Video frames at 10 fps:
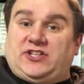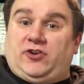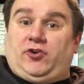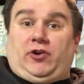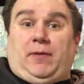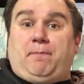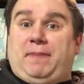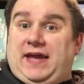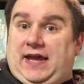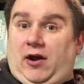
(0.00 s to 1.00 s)
and then you're going to
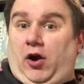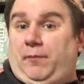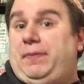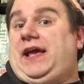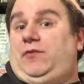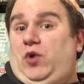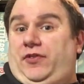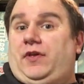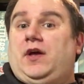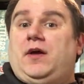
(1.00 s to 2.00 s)
bid
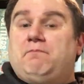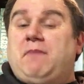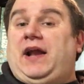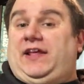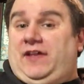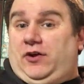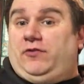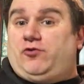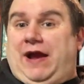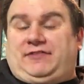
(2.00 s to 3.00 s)
with money that you
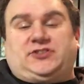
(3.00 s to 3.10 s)
have drafted.